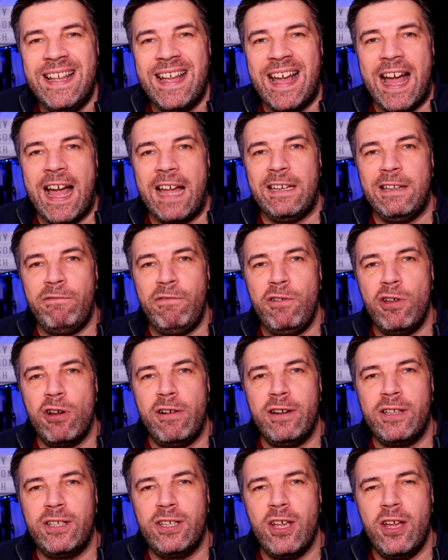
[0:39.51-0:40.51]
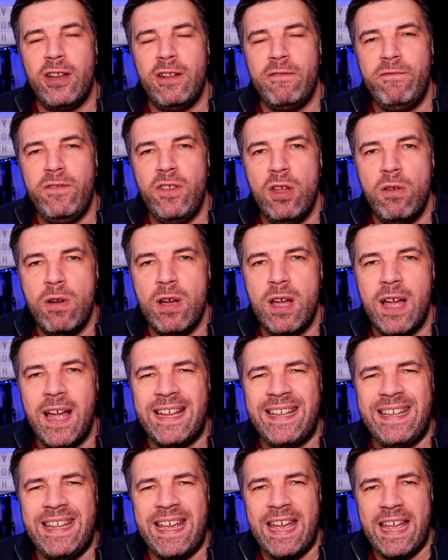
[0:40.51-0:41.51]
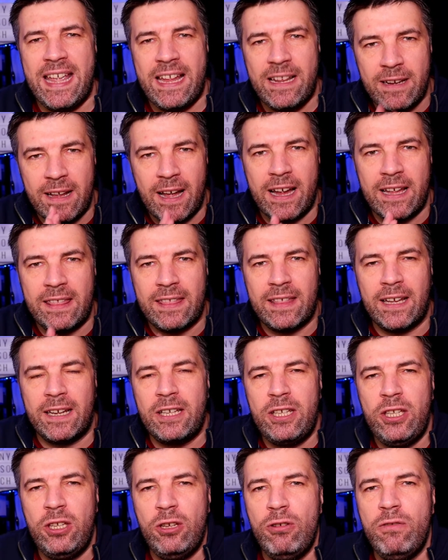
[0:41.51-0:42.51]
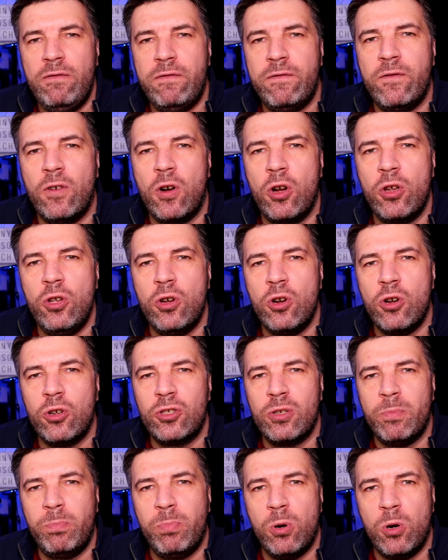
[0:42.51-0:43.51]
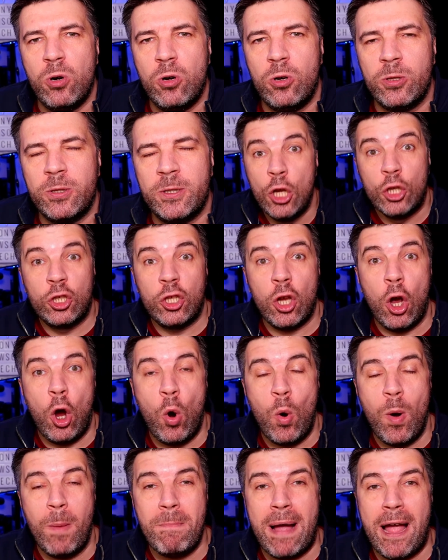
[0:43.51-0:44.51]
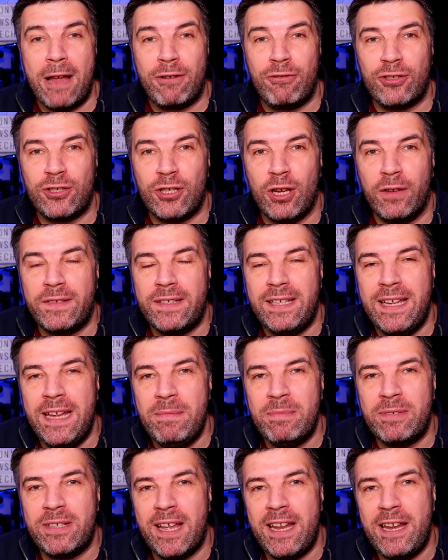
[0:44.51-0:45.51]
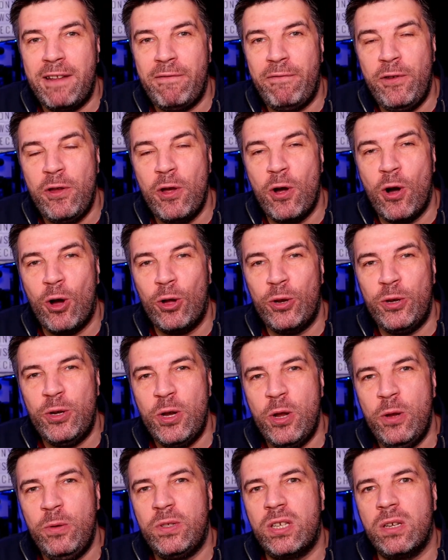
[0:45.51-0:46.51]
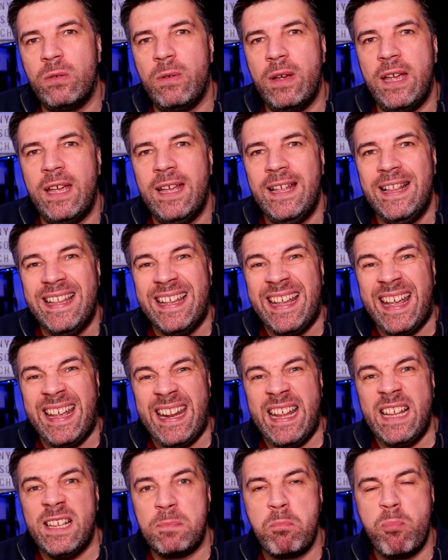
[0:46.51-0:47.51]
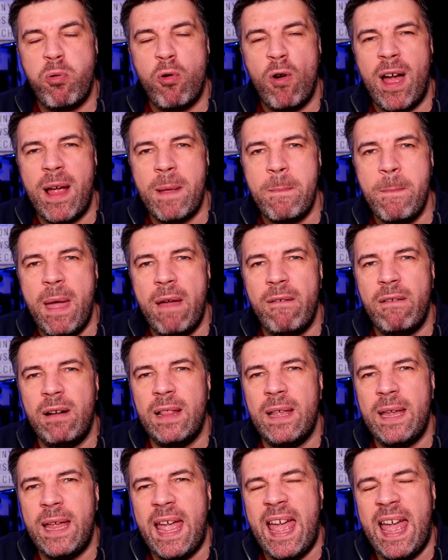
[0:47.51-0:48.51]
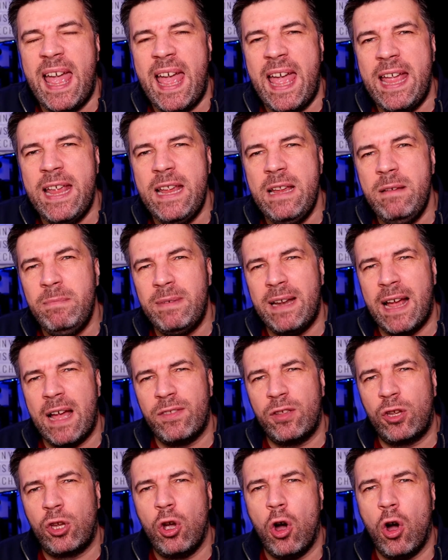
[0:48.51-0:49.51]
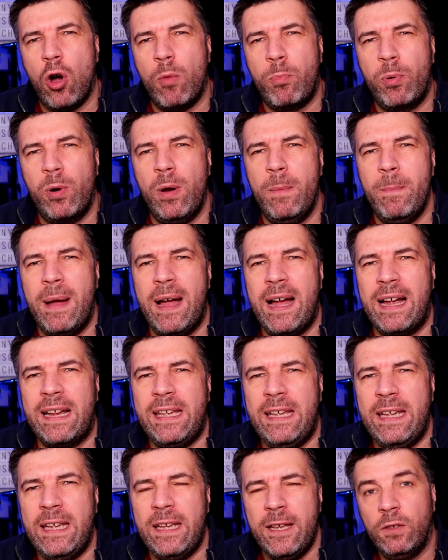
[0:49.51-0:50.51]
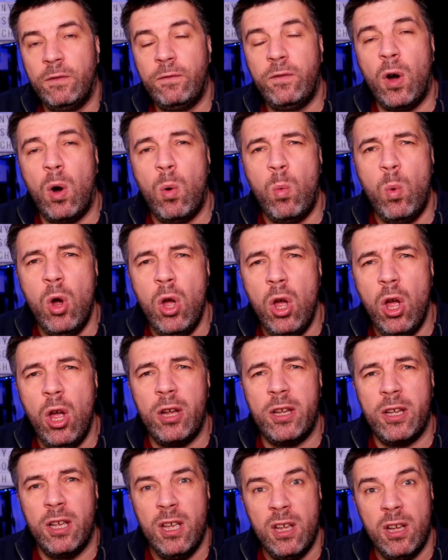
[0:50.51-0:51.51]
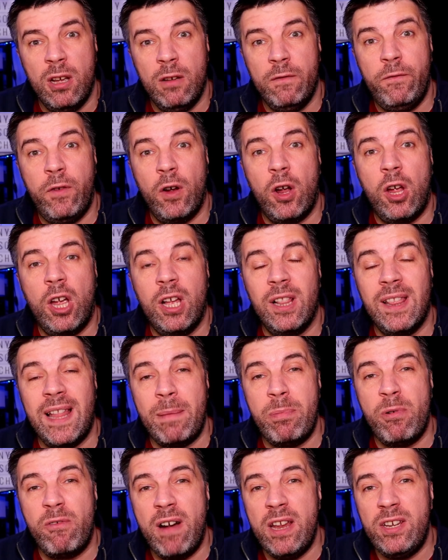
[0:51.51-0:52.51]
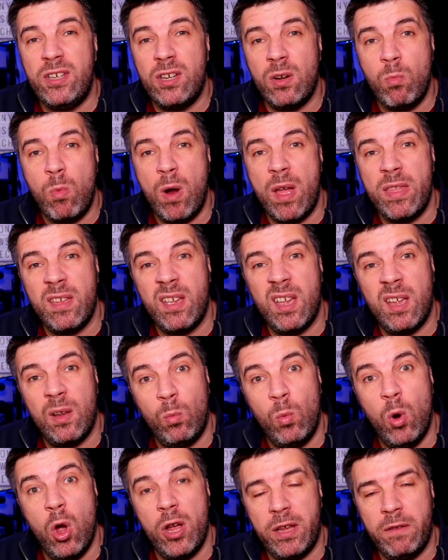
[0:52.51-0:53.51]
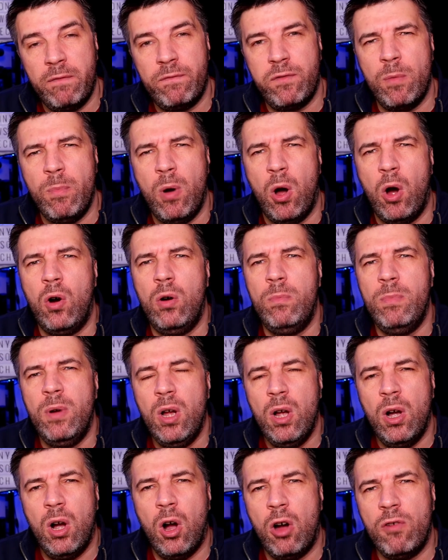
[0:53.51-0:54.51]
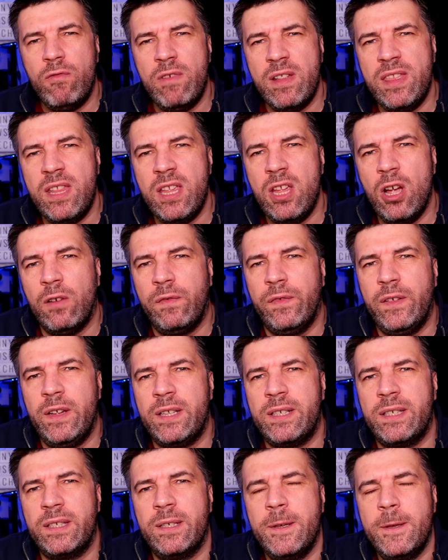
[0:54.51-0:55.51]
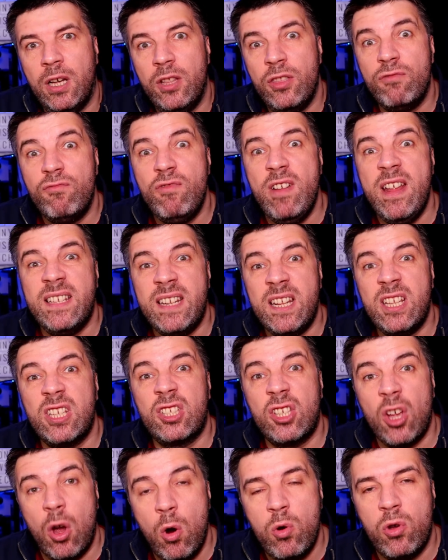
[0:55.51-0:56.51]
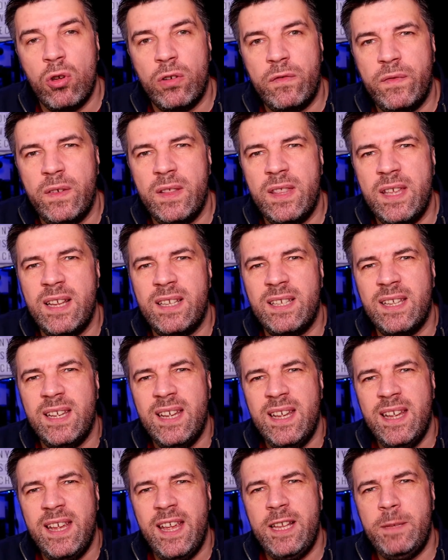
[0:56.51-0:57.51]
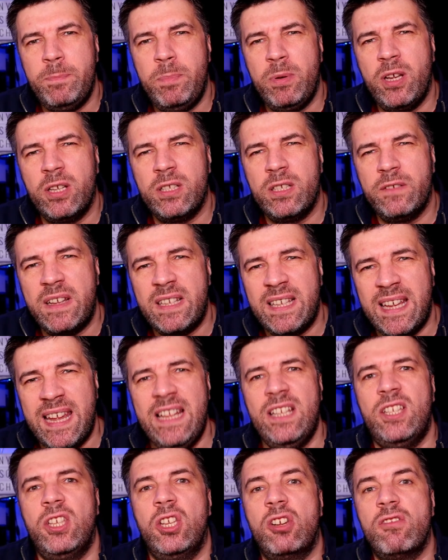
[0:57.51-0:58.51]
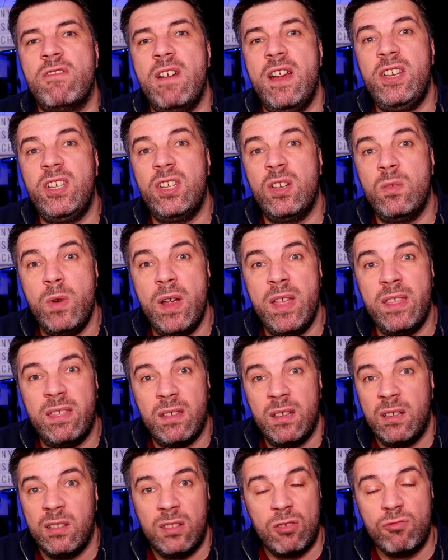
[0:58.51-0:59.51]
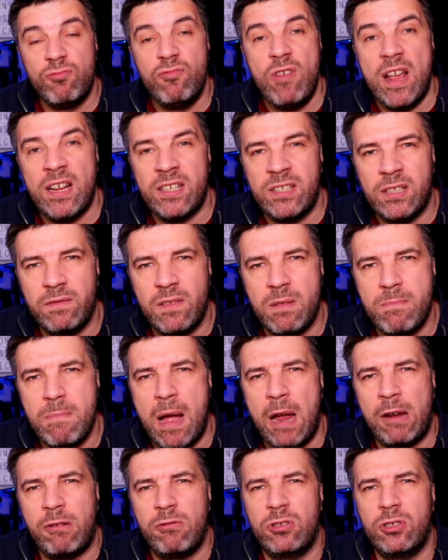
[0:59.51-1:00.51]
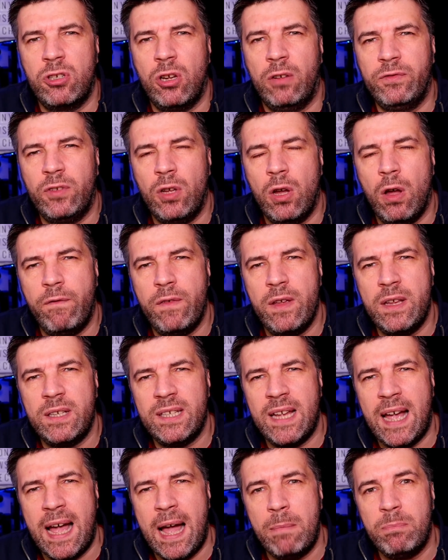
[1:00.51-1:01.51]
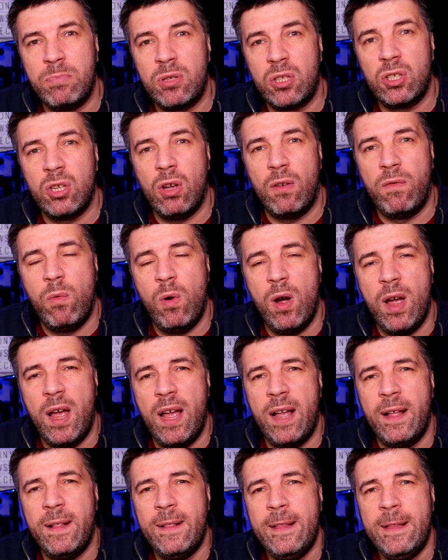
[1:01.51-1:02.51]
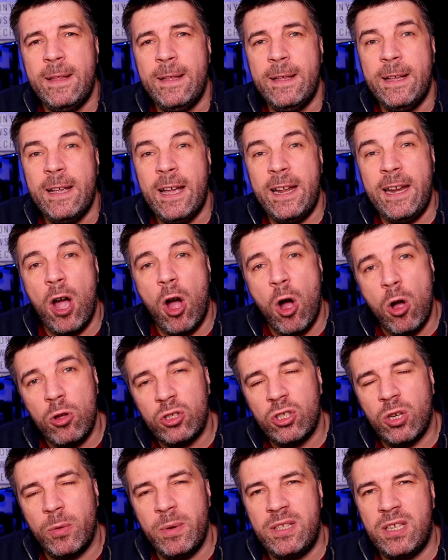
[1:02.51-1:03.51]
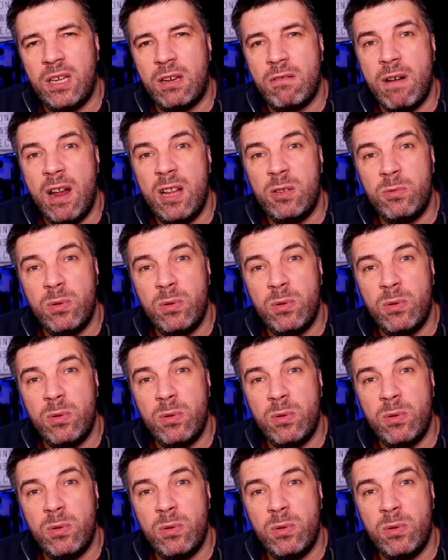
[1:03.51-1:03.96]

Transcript: And if you're a returning viewer, again, I thank you for your support. So Microsoft Teams then, if you're new to it, it is primarily aimed at the corporate market for work and for collaboration, whether working from home or in the office. And the reason it's so good for this is because of its integration with the rest of the Microsoft Office app software. And it also integrates